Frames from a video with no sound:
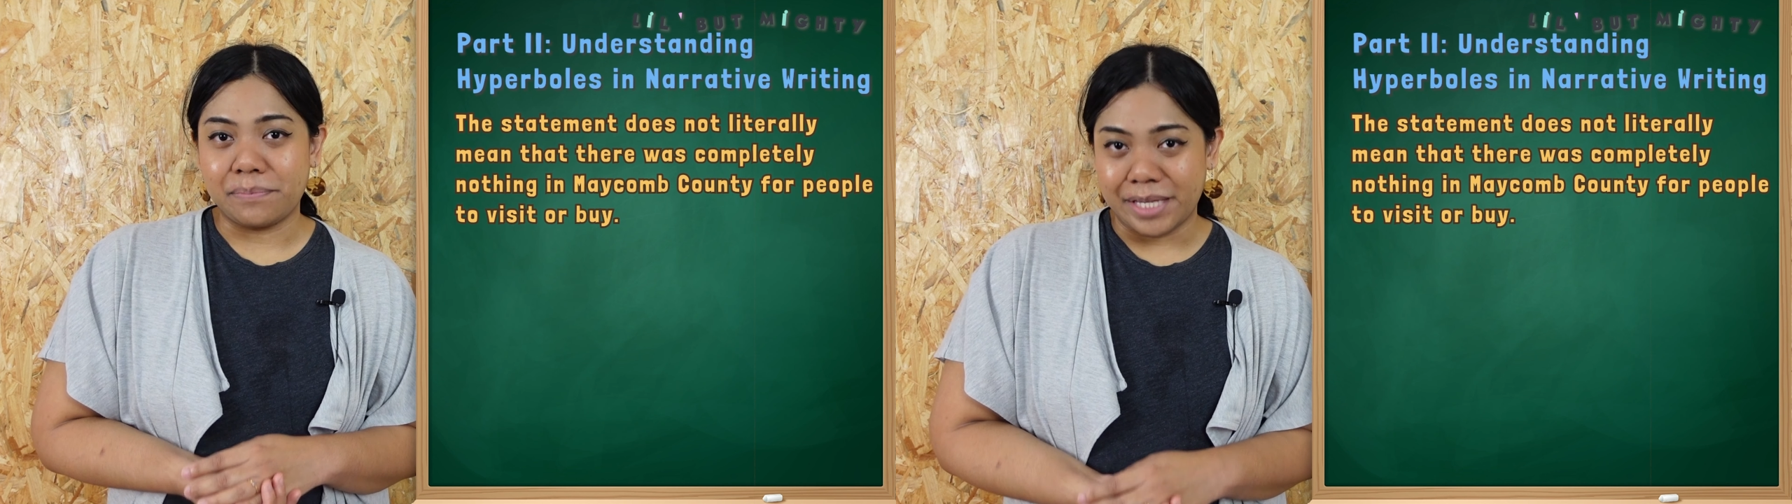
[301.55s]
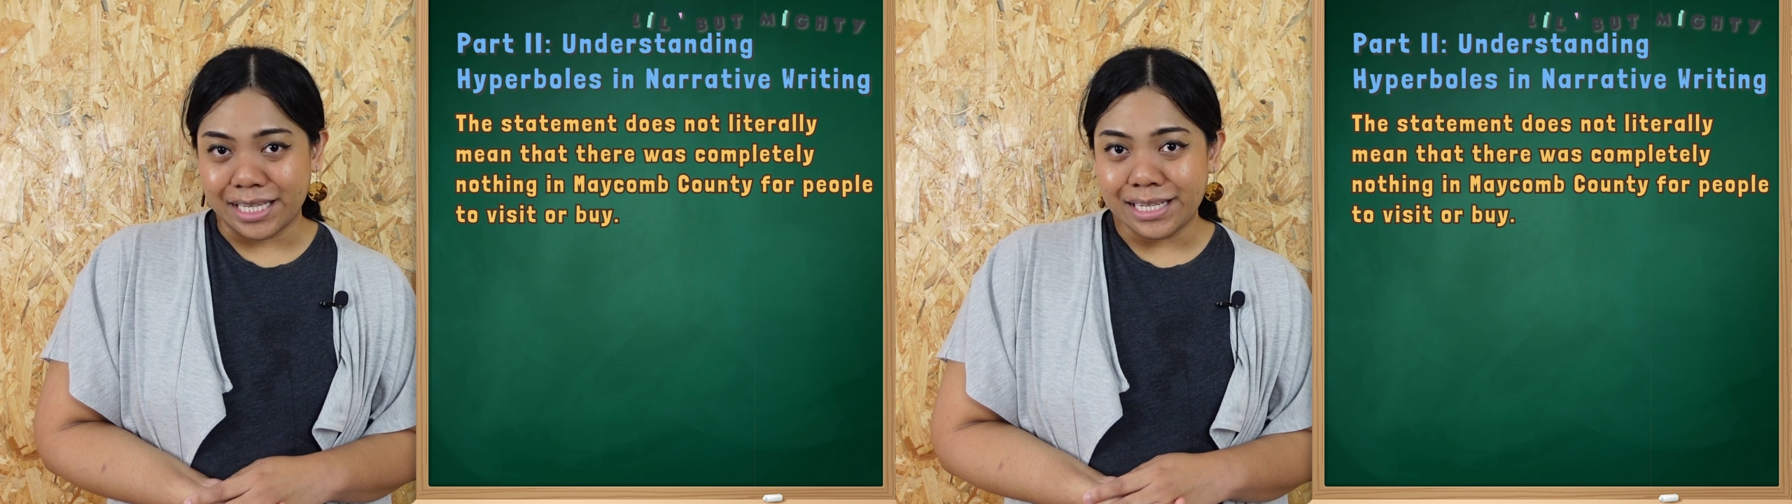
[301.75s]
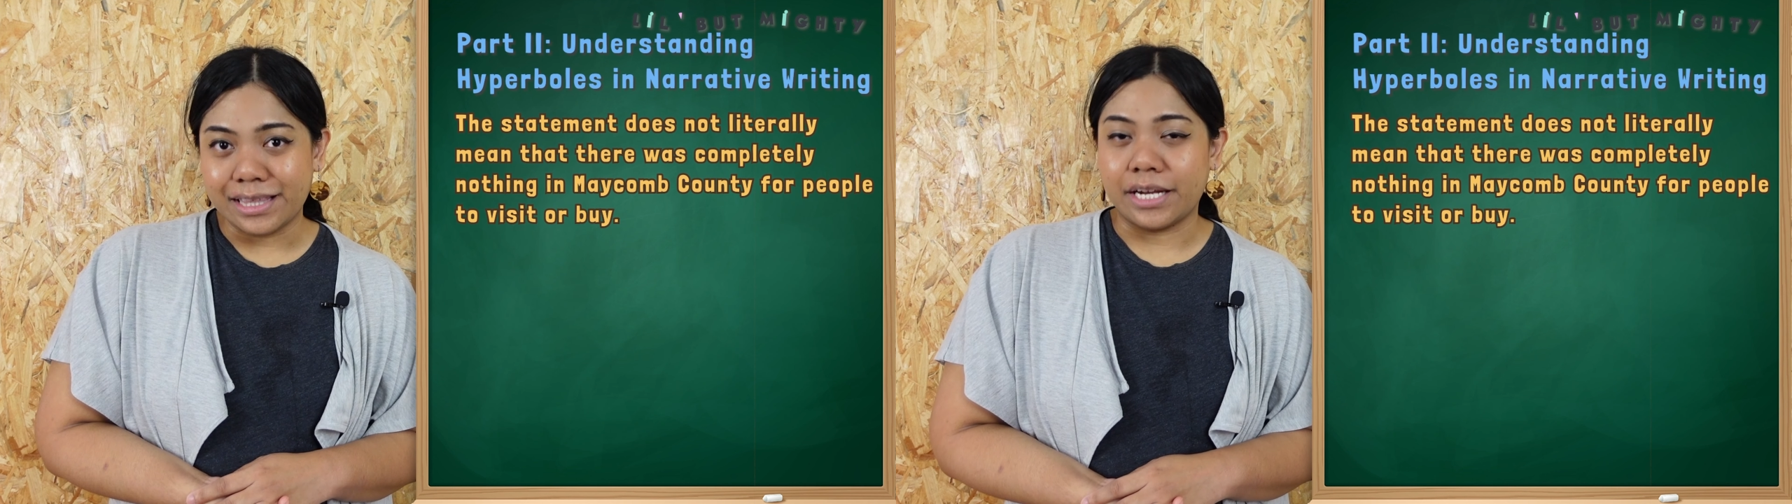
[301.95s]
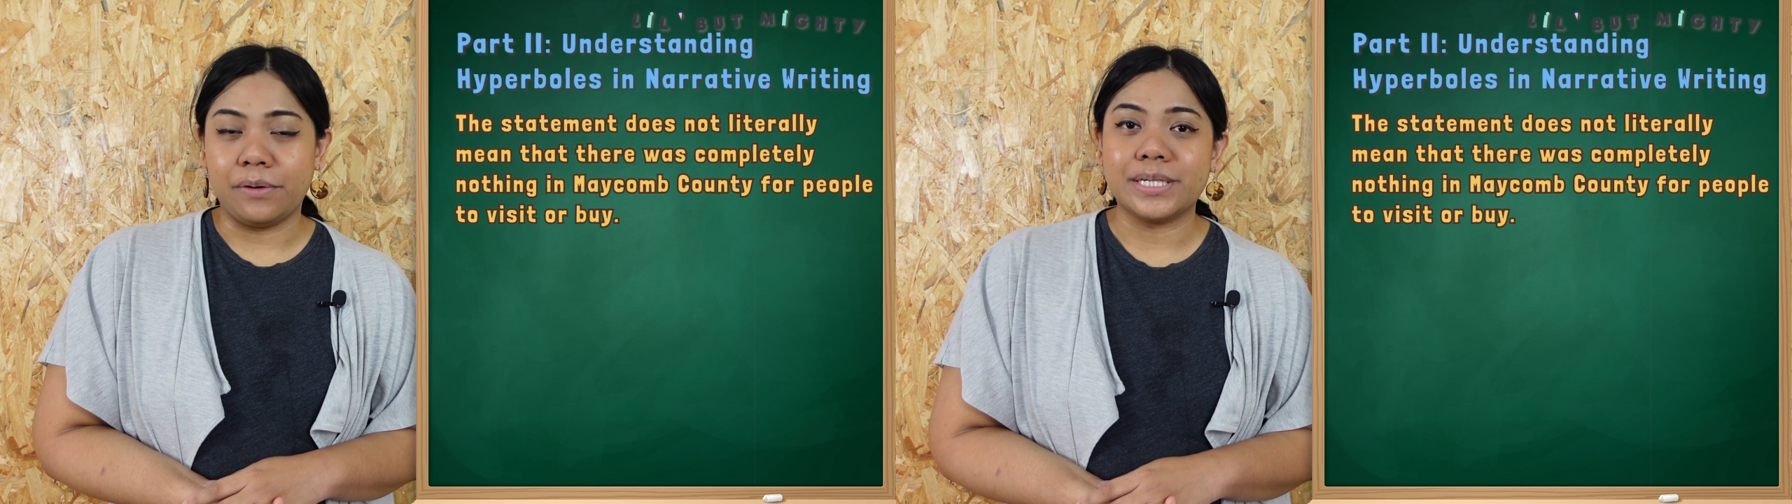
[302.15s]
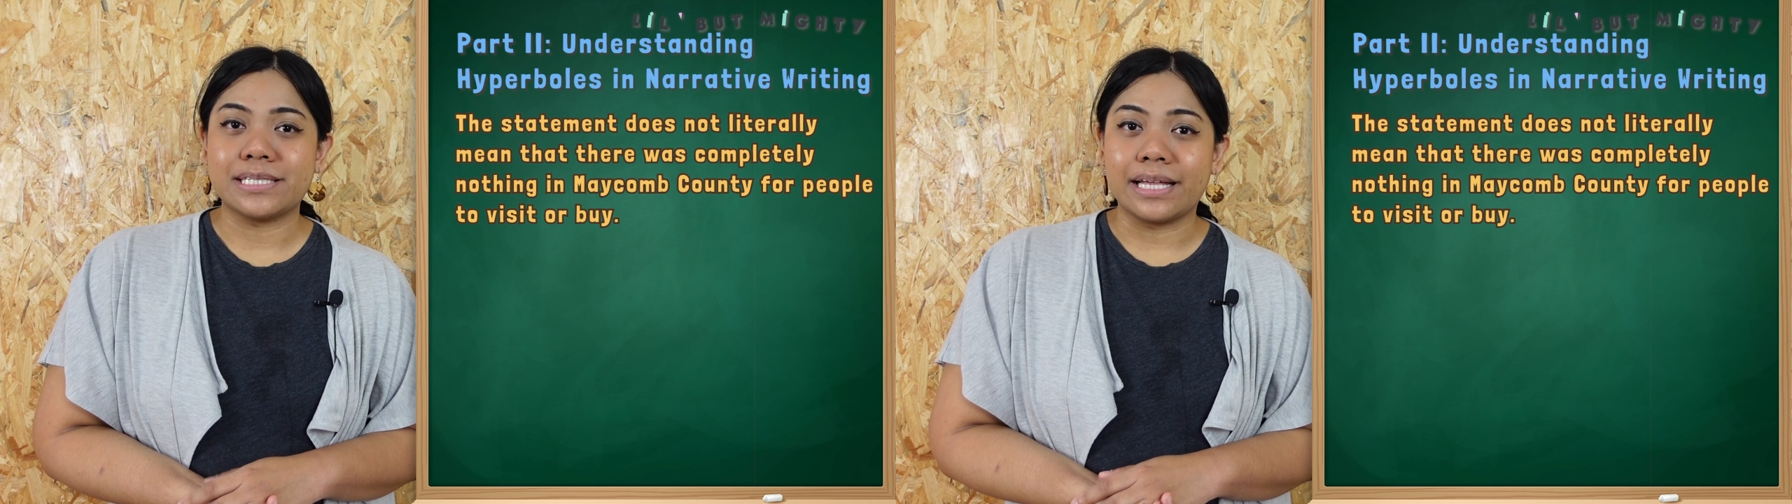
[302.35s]
mean that
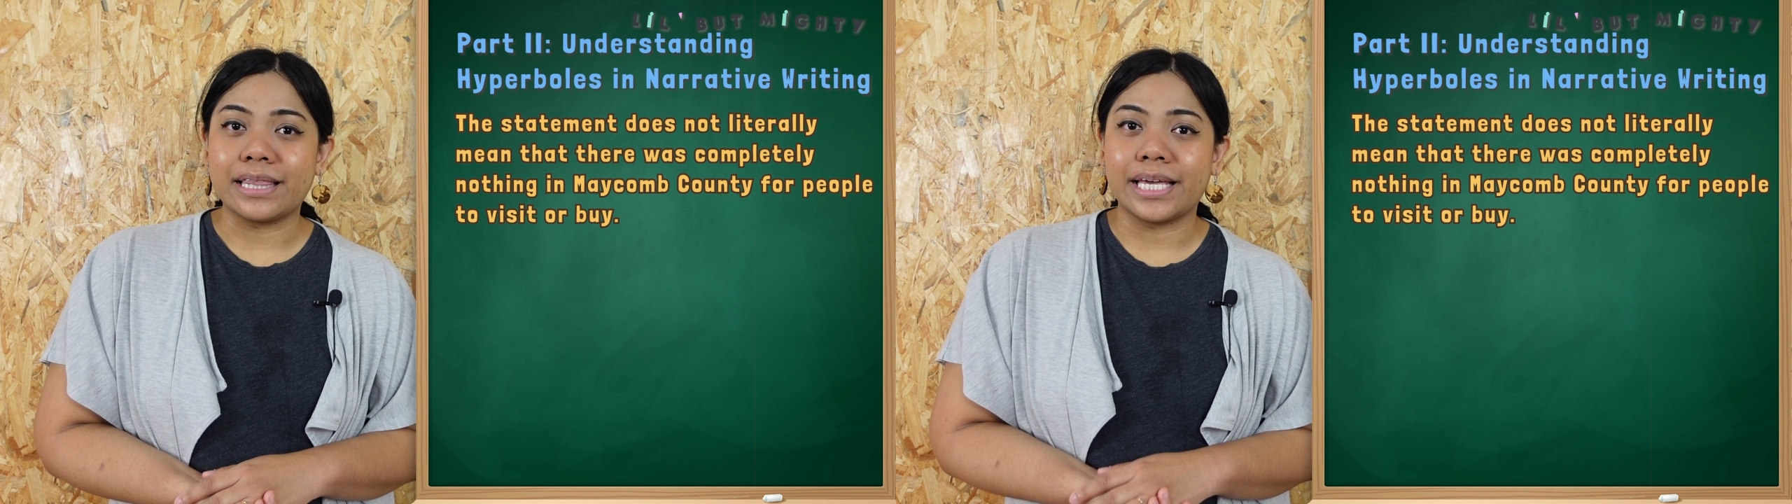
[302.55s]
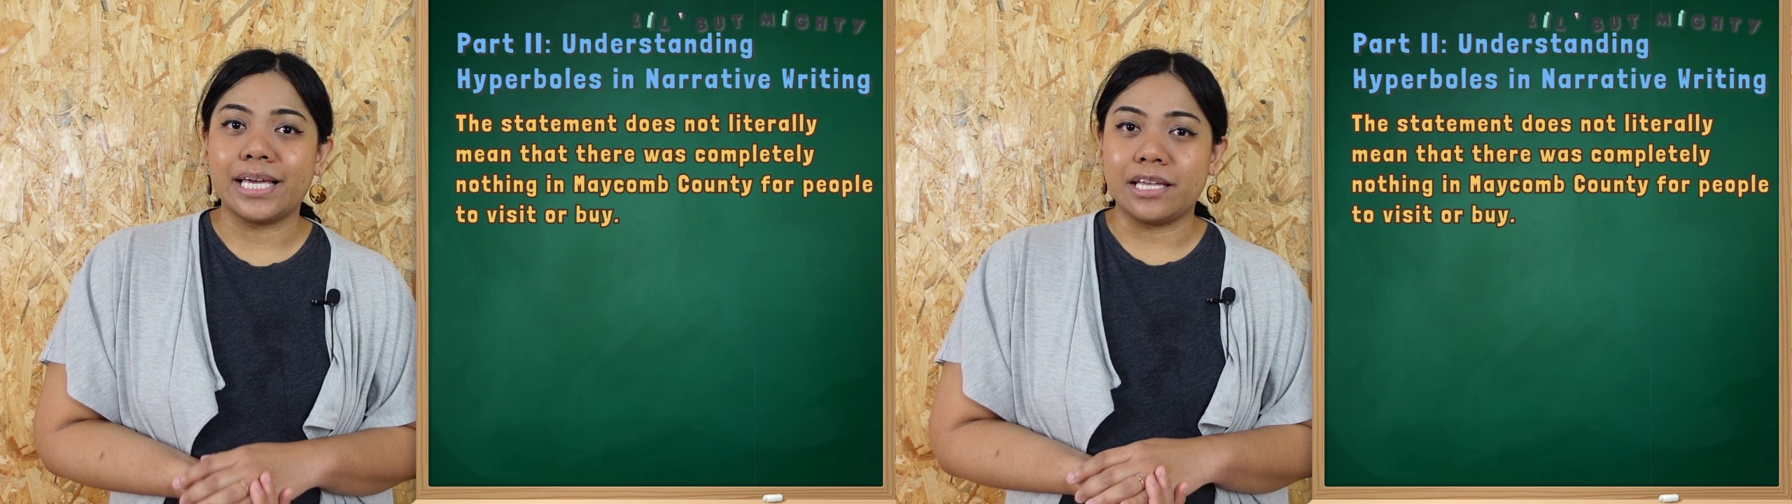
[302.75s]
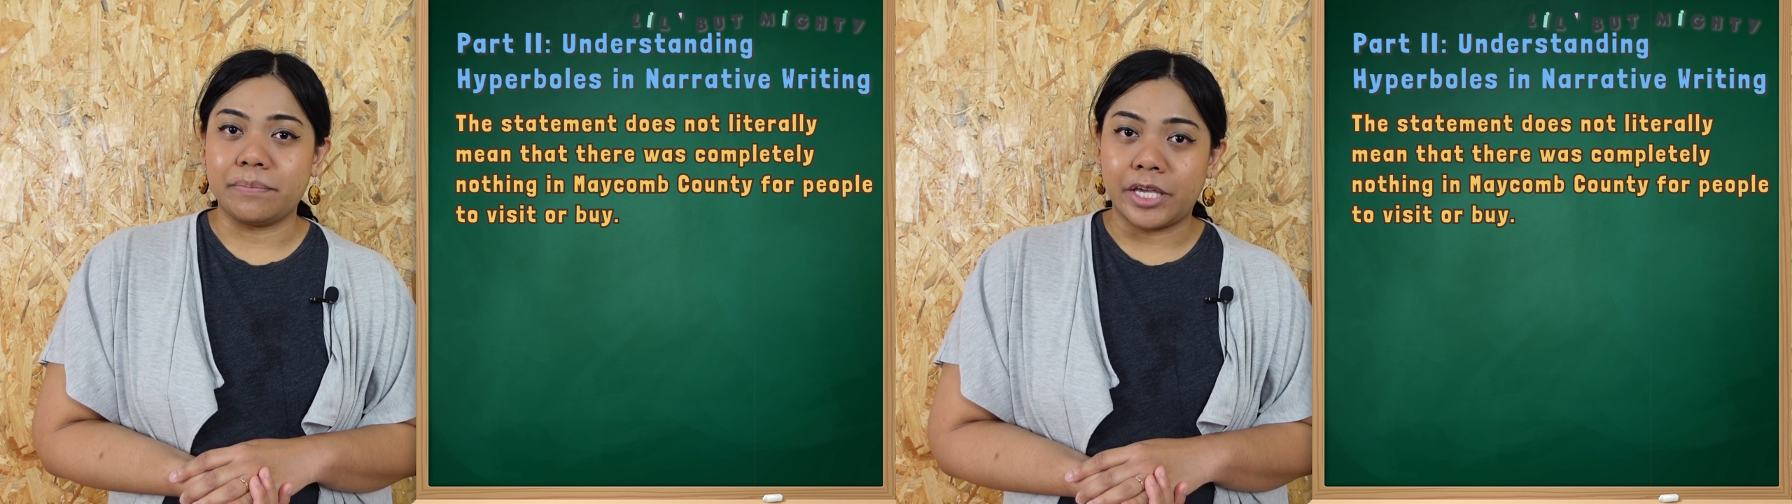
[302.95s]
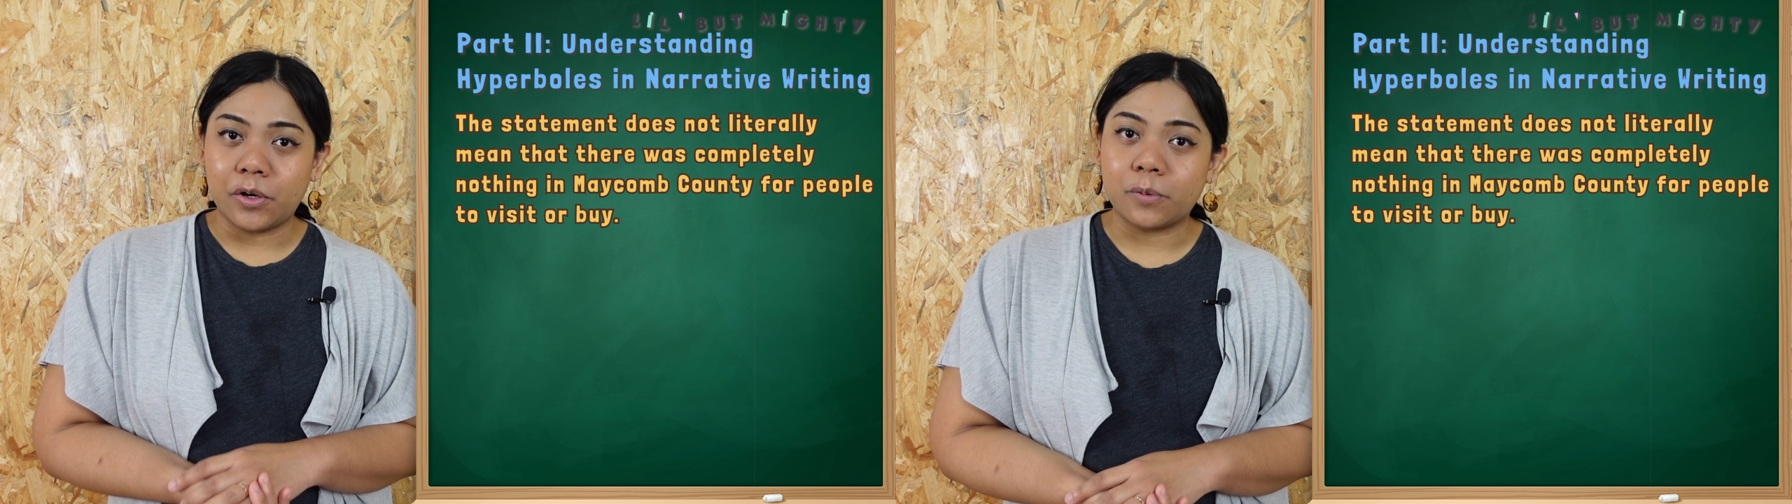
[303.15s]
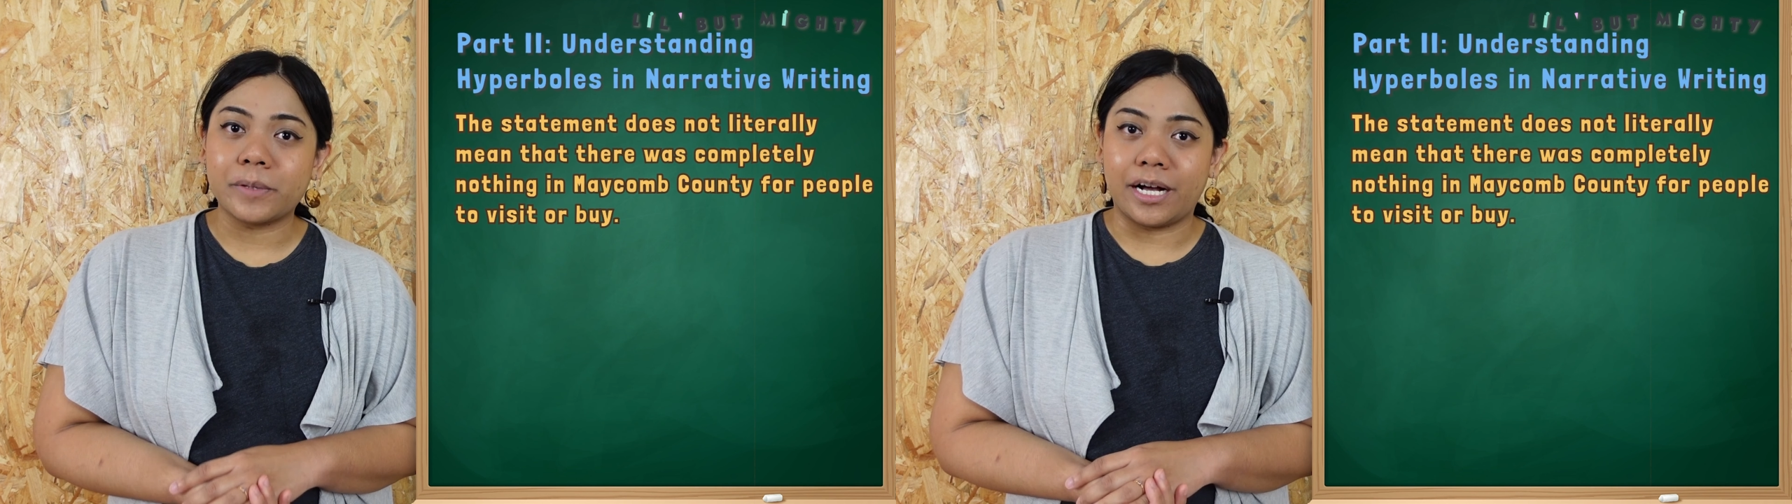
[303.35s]
there was nothing in Macomb